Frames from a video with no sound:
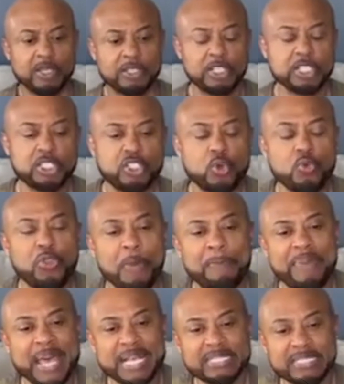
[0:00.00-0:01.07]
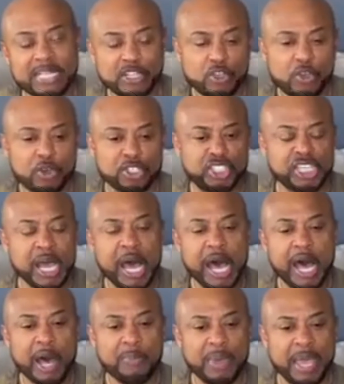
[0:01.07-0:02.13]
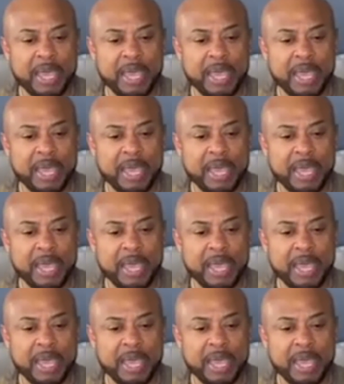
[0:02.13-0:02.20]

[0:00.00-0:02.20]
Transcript: Just do the best at your job